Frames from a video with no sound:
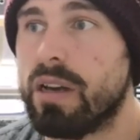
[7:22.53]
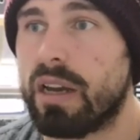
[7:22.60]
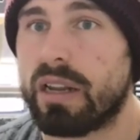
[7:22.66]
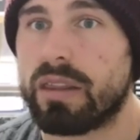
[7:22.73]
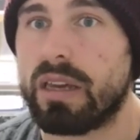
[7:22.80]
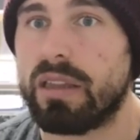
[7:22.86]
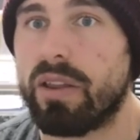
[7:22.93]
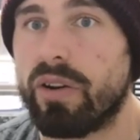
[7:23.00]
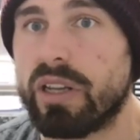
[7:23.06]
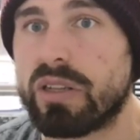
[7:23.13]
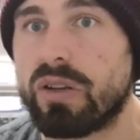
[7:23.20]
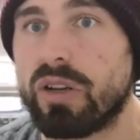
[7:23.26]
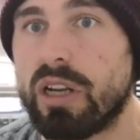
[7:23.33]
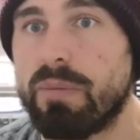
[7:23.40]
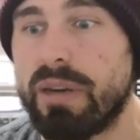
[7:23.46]
And I think there
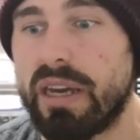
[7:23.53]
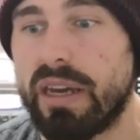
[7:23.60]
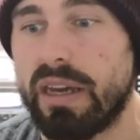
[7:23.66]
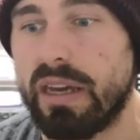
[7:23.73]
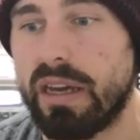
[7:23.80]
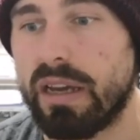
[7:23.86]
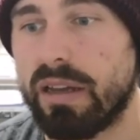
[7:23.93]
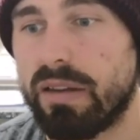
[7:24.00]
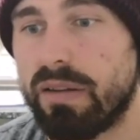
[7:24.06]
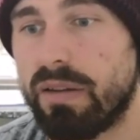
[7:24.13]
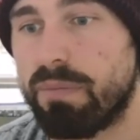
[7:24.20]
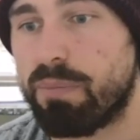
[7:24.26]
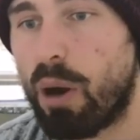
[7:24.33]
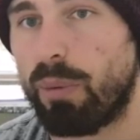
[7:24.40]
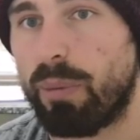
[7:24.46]
is going to be
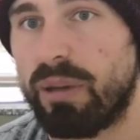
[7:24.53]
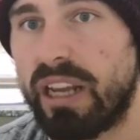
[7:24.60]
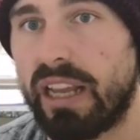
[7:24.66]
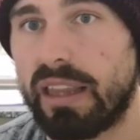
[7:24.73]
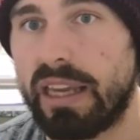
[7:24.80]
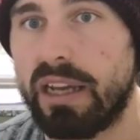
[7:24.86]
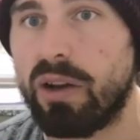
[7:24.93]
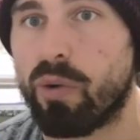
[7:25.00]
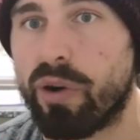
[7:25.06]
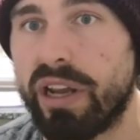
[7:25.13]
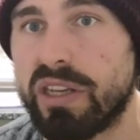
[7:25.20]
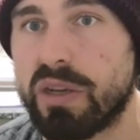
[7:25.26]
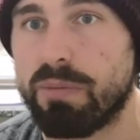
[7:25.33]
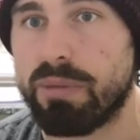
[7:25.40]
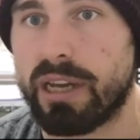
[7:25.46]
probably a legal
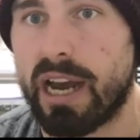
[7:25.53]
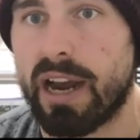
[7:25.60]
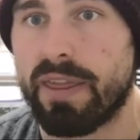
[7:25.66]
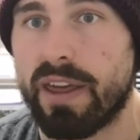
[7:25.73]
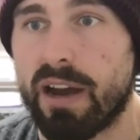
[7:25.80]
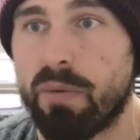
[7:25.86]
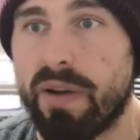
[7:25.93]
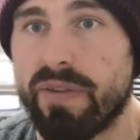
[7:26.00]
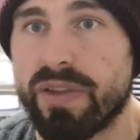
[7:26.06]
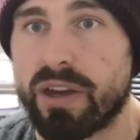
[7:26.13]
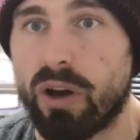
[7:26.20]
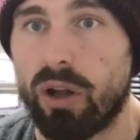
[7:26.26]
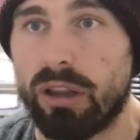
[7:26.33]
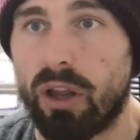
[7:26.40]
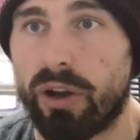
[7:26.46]
reason behind that, whether they've
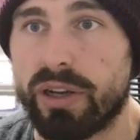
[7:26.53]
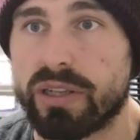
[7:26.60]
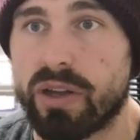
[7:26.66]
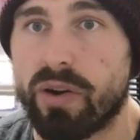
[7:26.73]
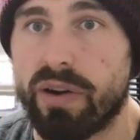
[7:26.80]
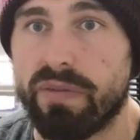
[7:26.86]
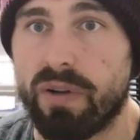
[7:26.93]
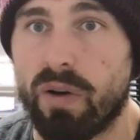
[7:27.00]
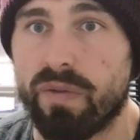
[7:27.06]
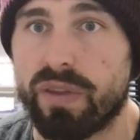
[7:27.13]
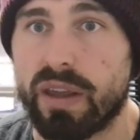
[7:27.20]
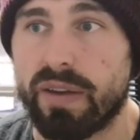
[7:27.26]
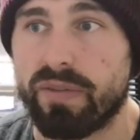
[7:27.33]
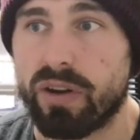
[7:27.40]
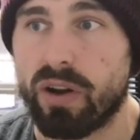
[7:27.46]
got lawyers that are involved
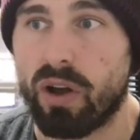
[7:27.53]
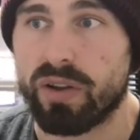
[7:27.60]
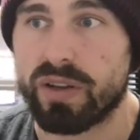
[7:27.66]
that